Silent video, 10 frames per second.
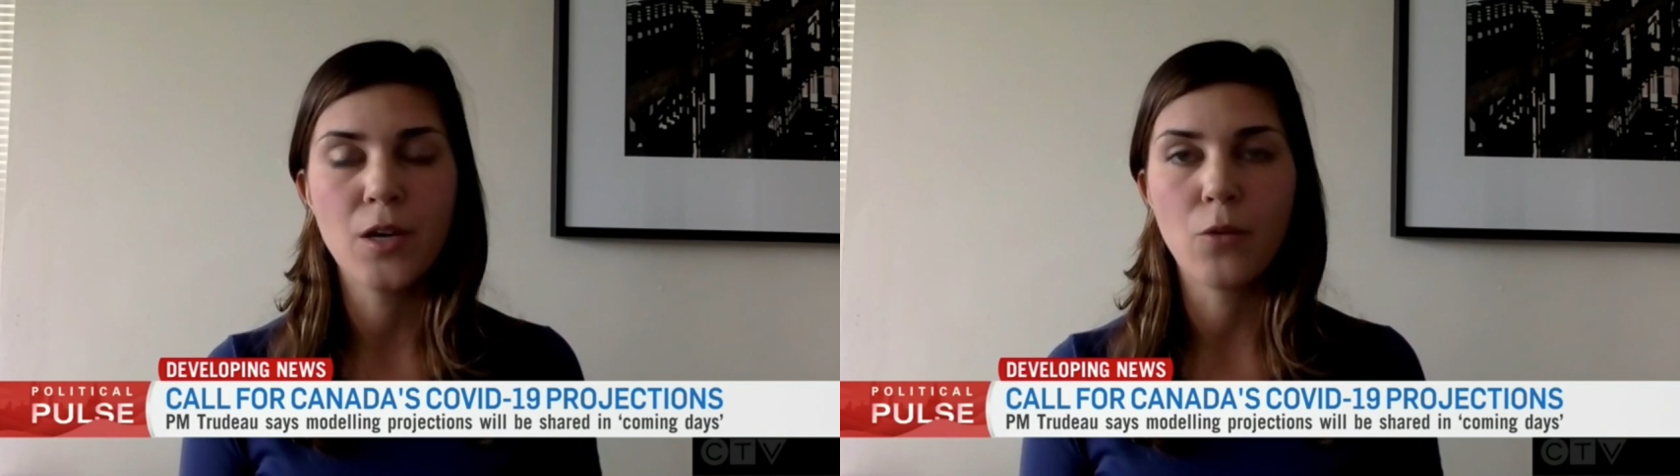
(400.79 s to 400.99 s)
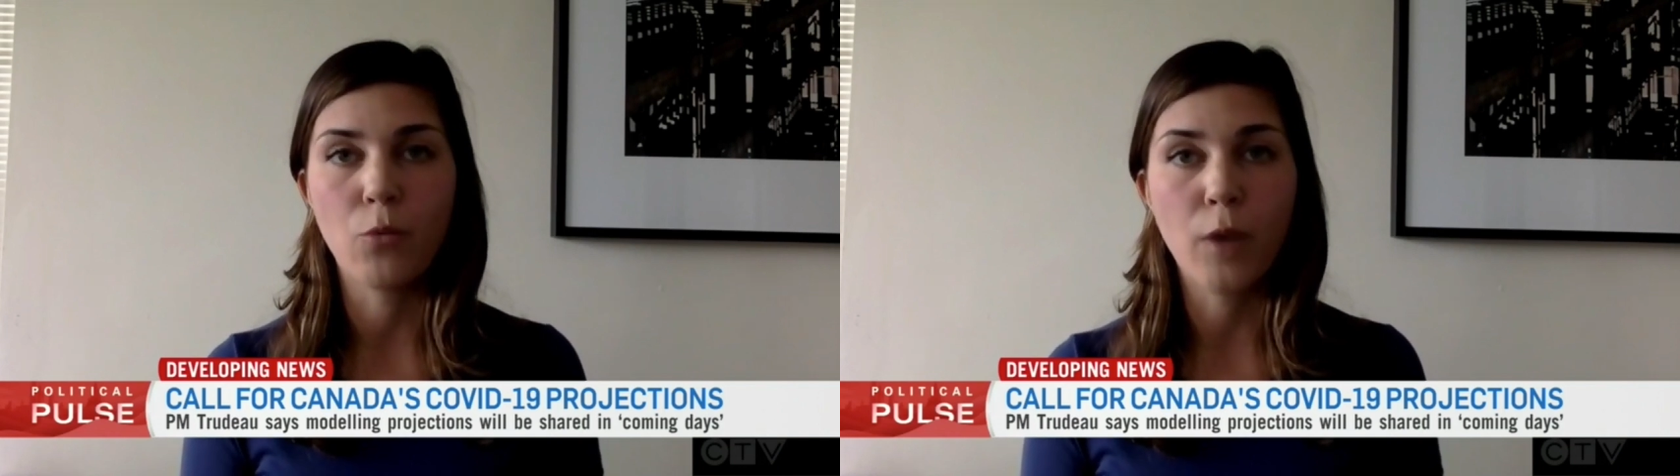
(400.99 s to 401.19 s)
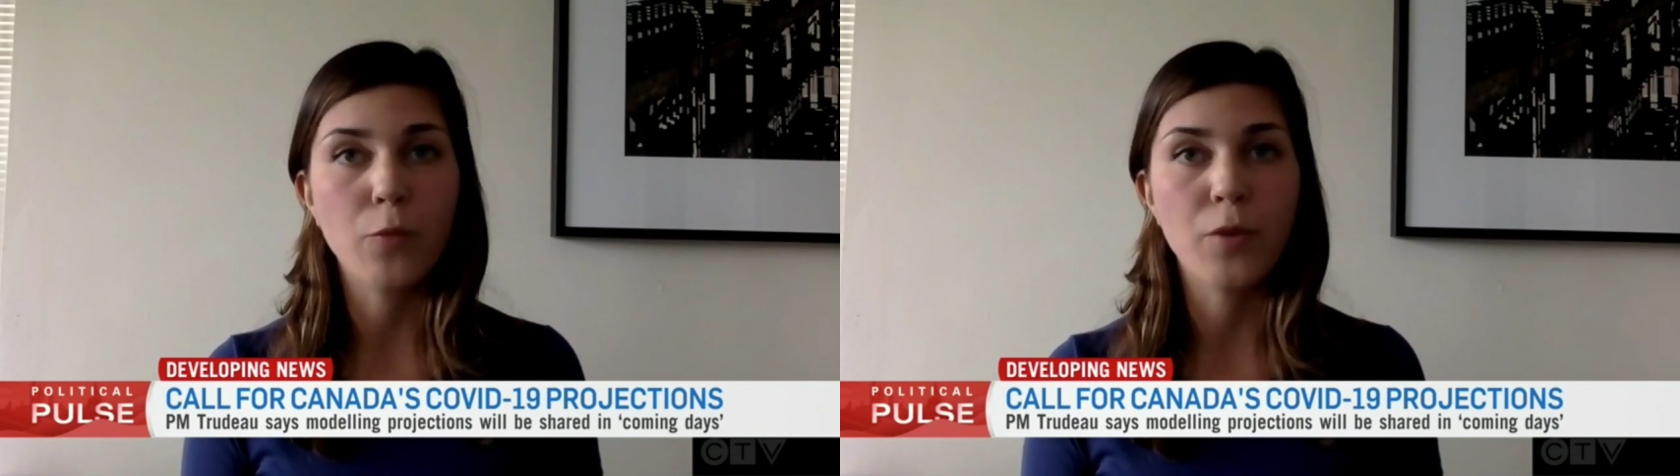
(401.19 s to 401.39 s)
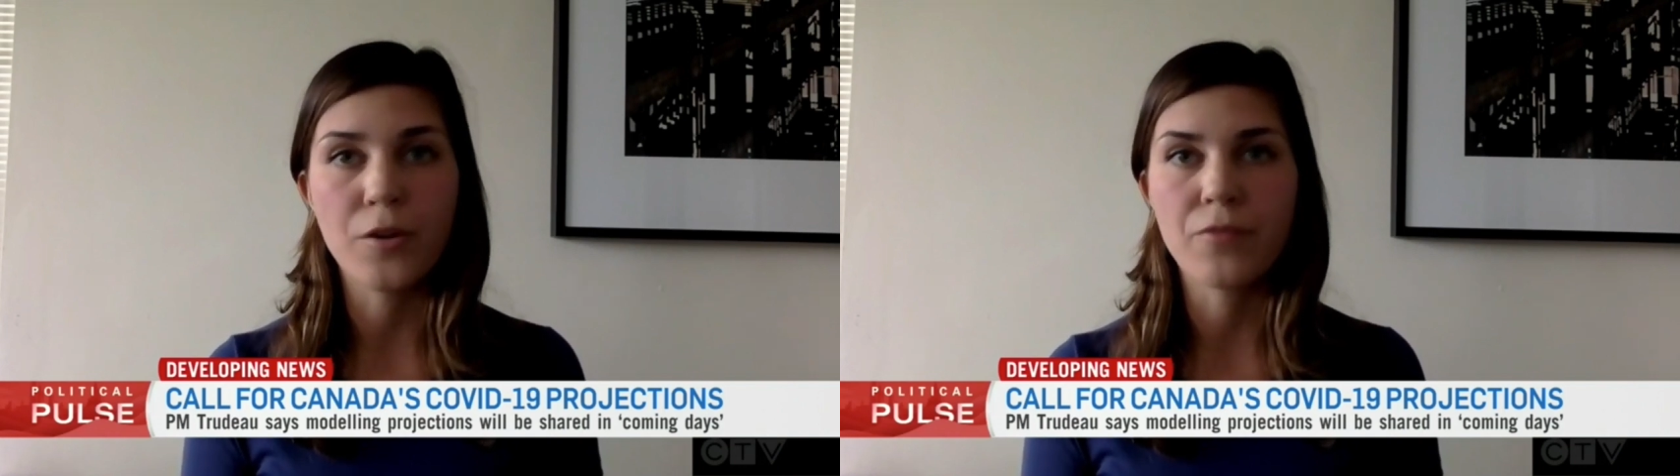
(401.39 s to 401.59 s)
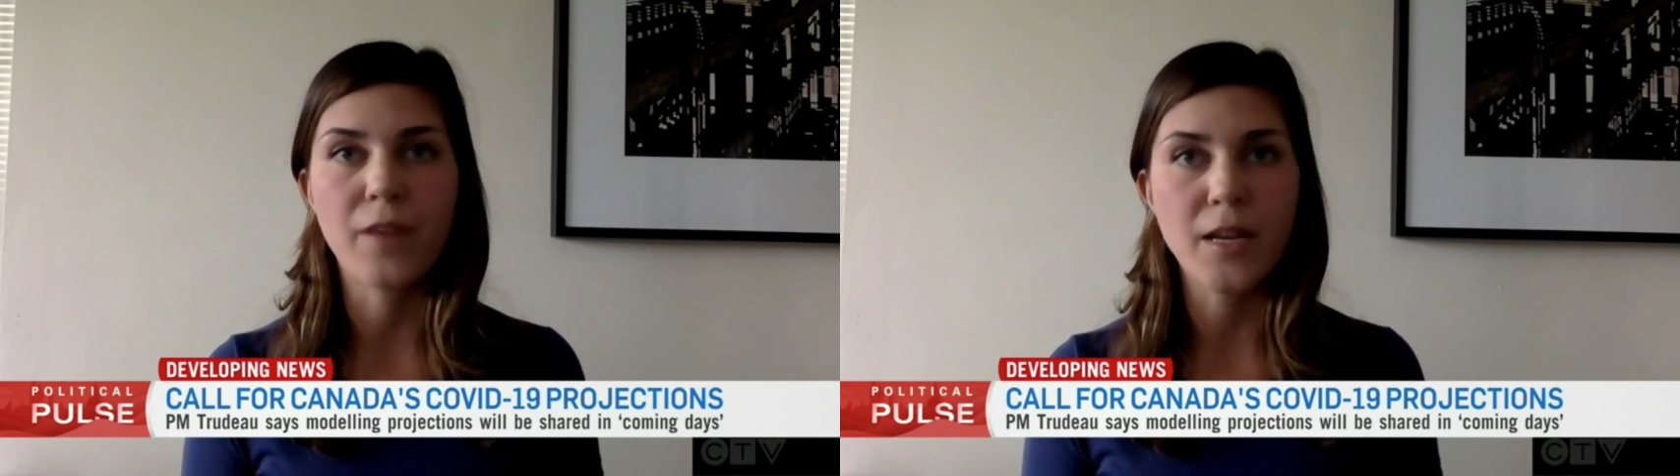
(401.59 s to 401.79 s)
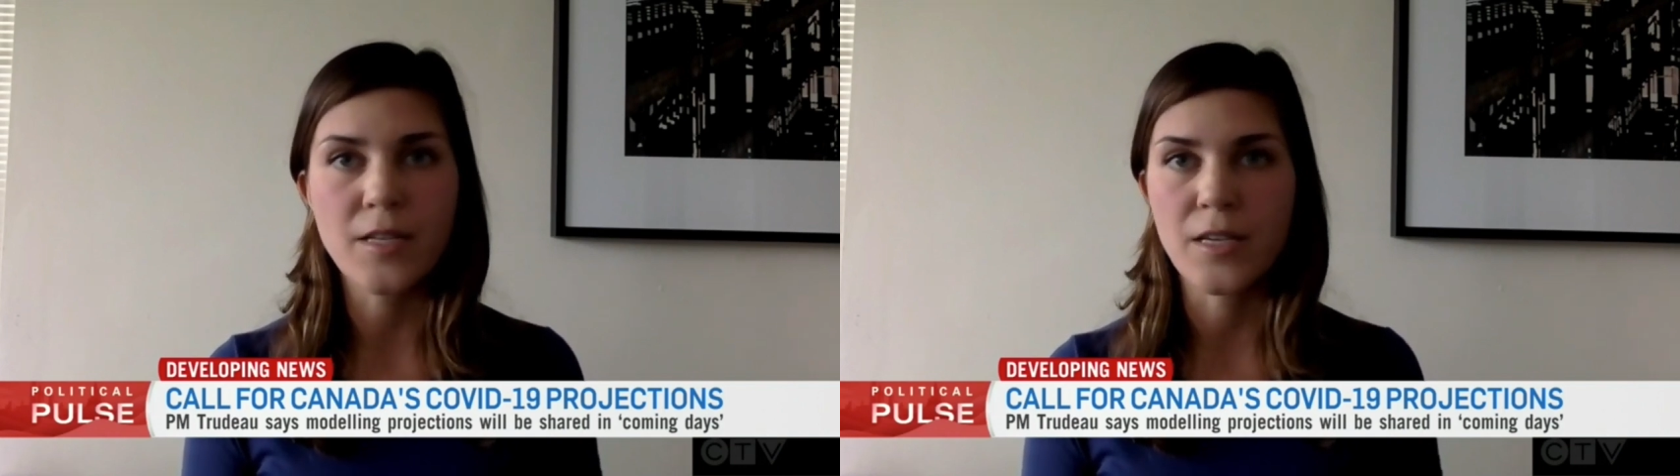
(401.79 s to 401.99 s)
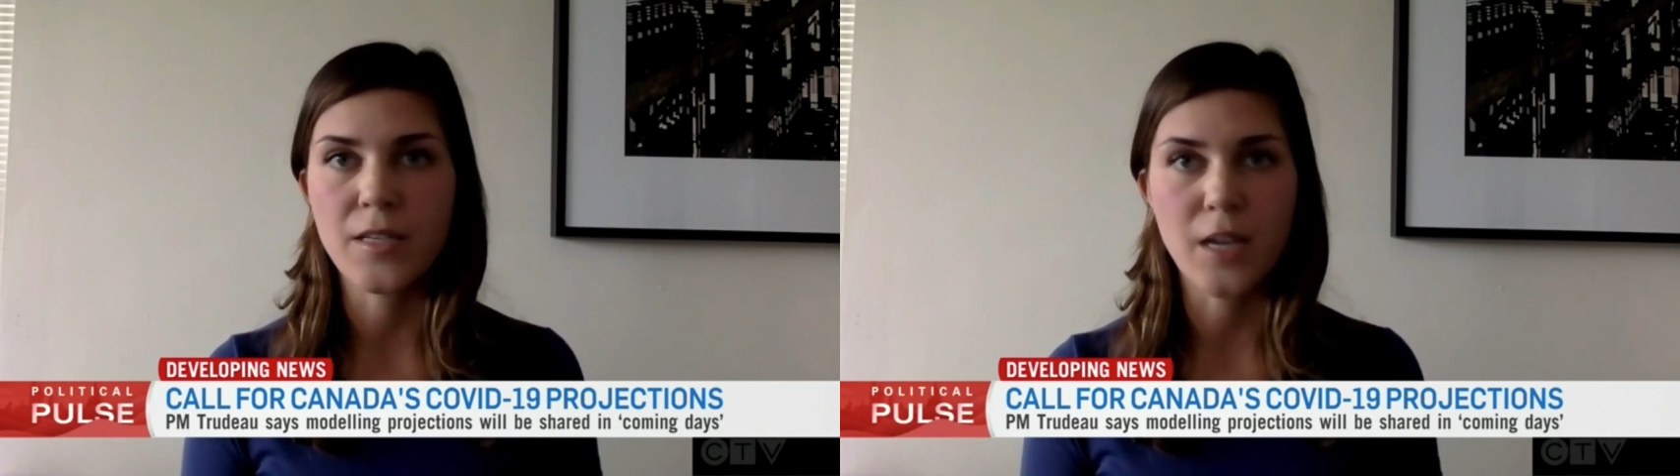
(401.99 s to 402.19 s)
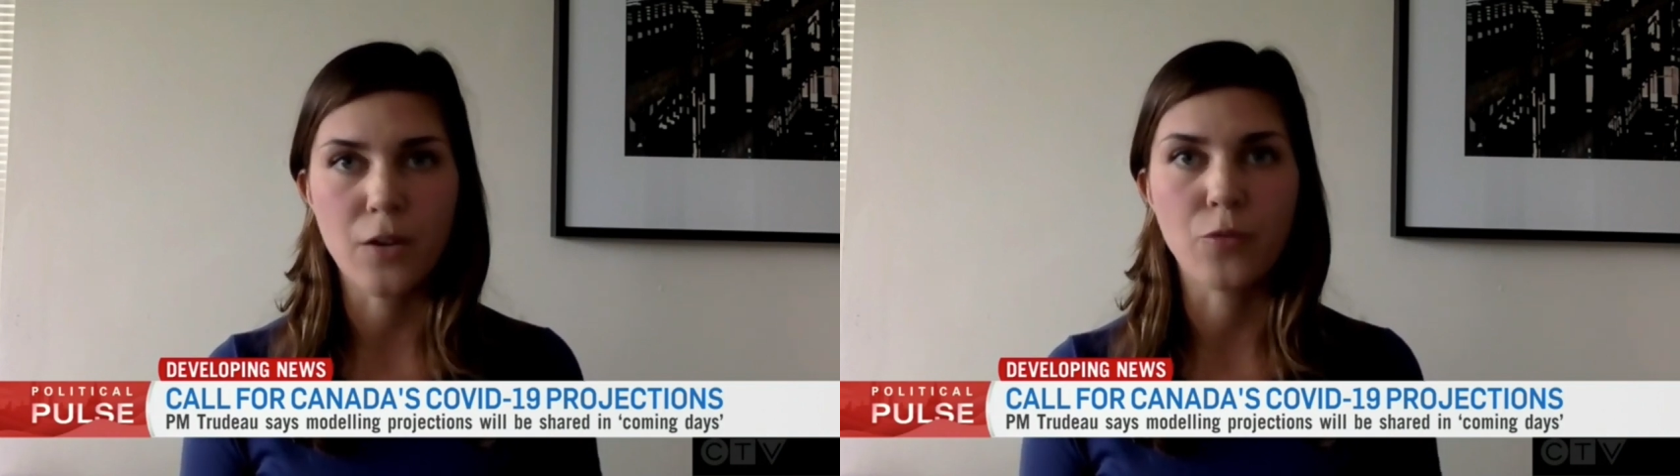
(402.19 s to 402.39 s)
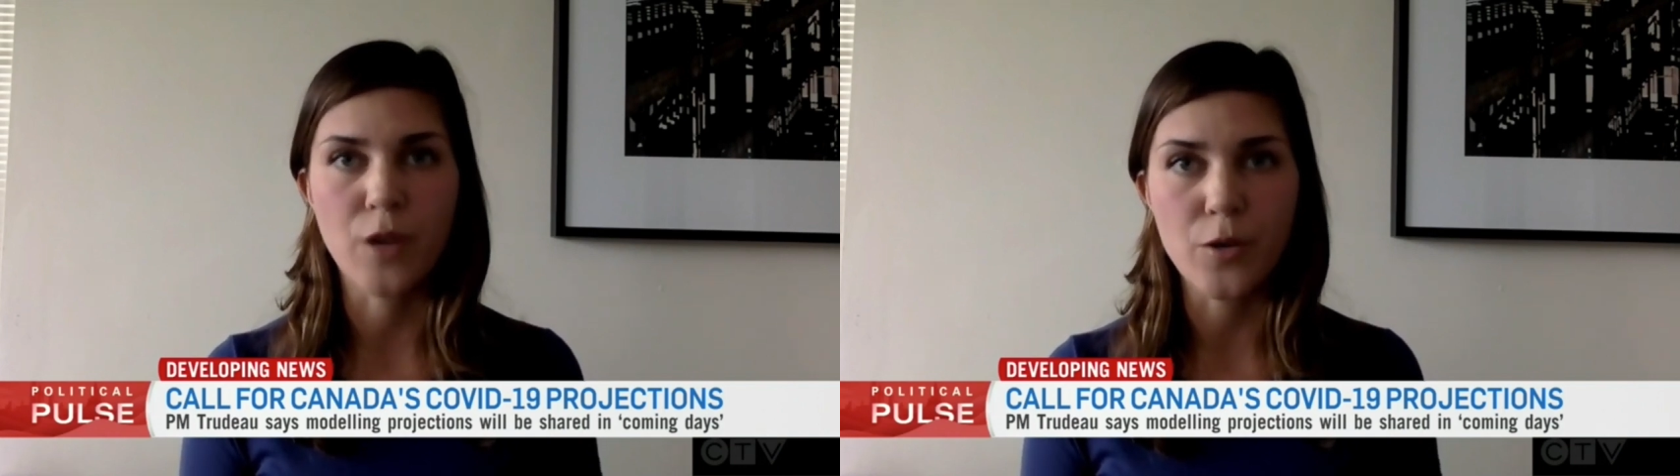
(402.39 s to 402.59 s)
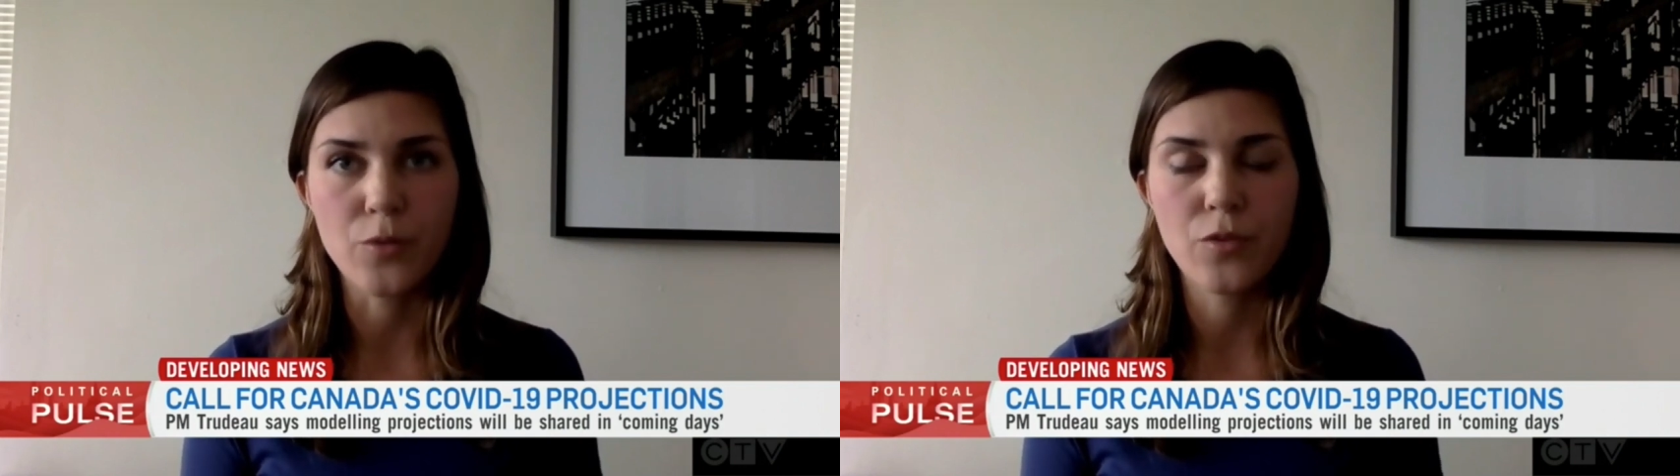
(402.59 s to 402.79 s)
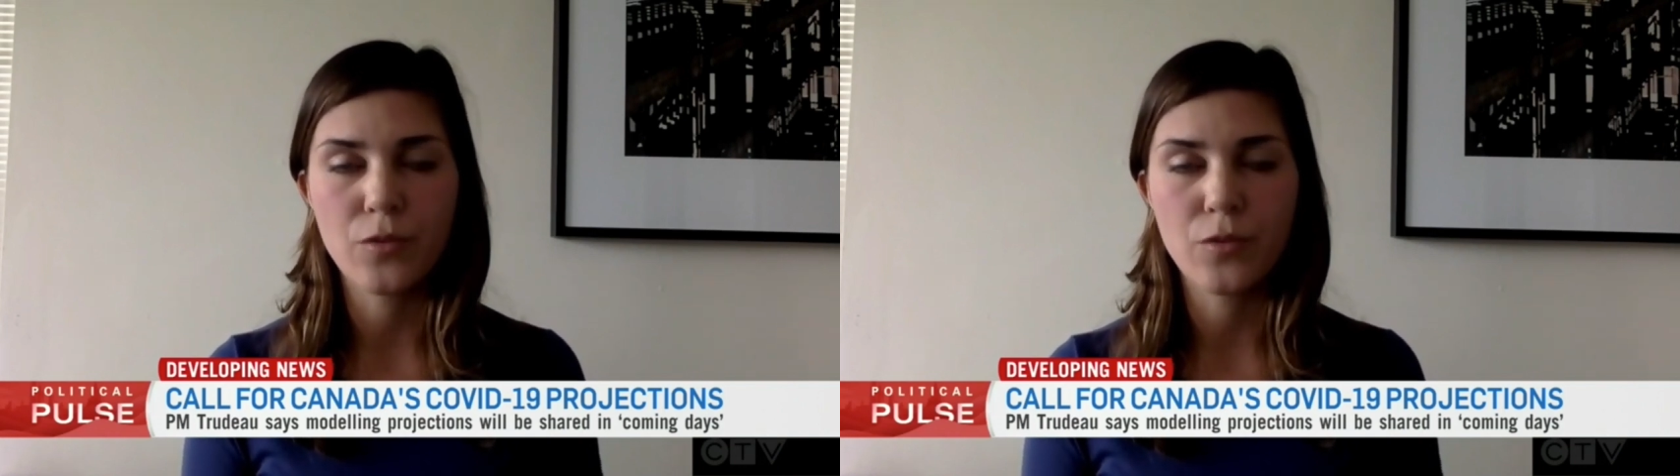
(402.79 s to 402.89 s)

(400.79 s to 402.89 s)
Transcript: what we're facing down the road.